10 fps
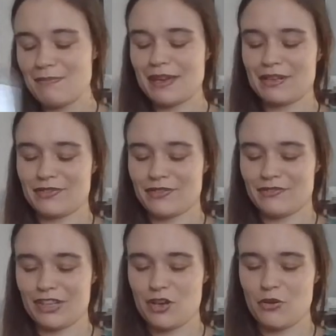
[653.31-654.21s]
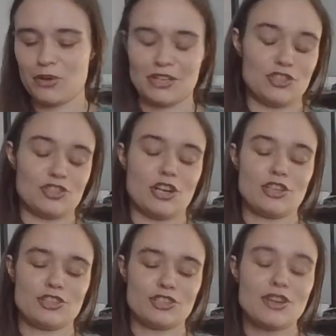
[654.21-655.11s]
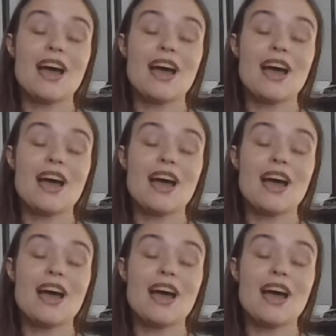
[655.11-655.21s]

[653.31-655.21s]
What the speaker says: make a different video when it's charged.